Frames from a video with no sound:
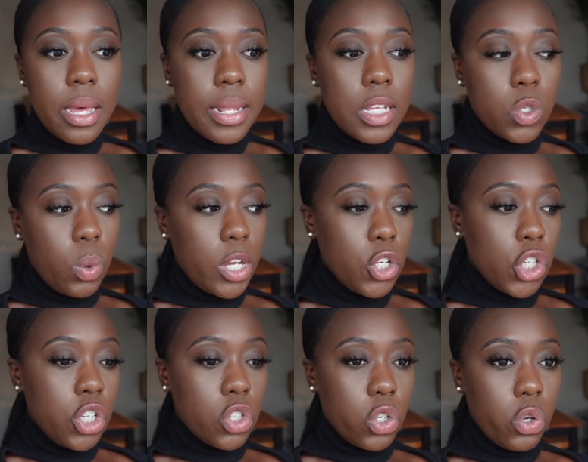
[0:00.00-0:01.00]
This is what I
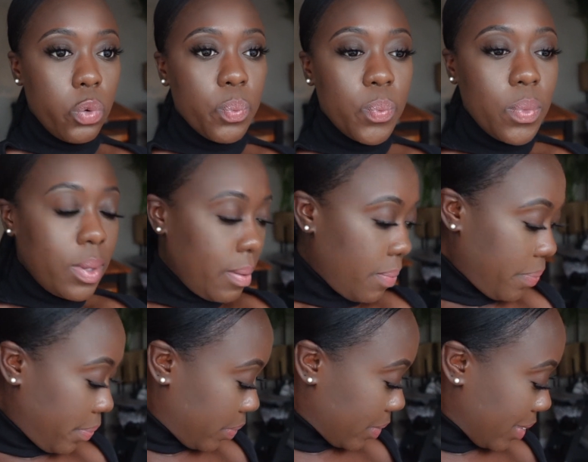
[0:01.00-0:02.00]
usually do.
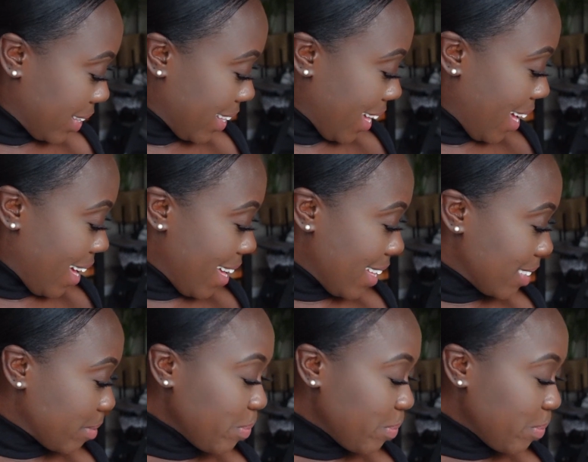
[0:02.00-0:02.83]
Yeah.